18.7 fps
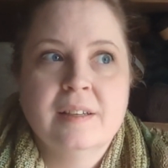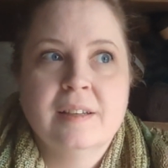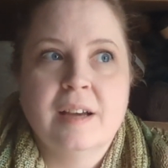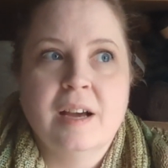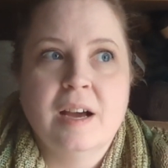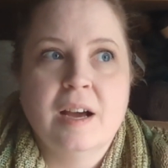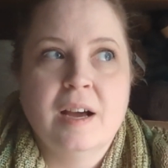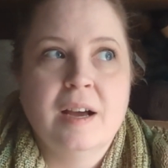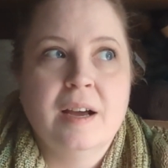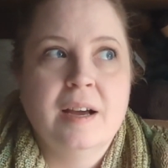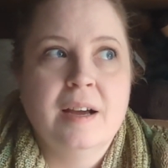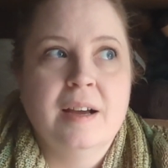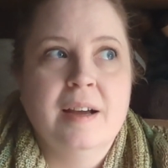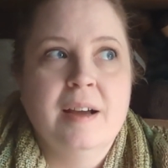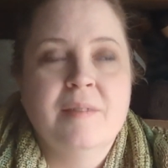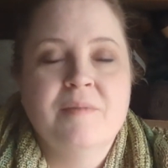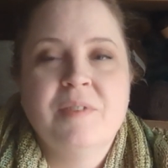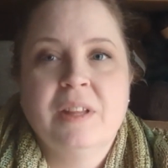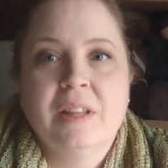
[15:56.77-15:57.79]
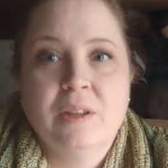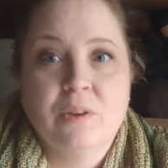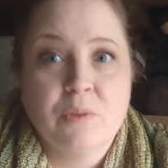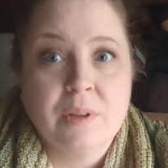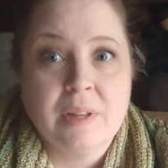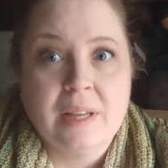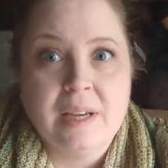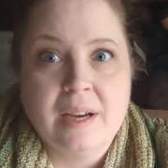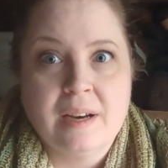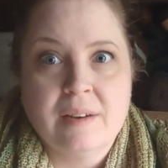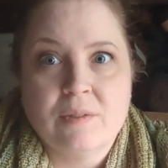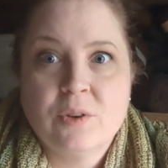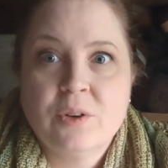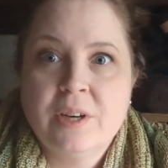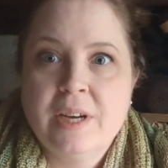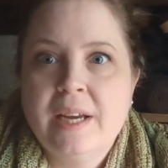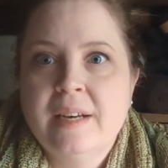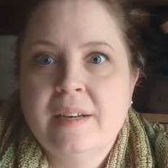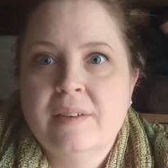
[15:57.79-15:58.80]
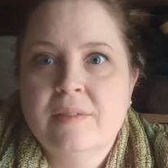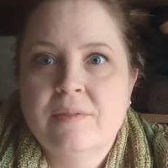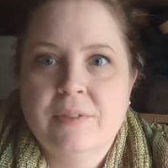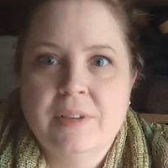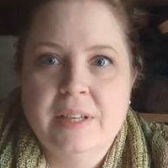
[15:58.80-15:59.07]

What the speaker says: I'm feeling really kind of creative,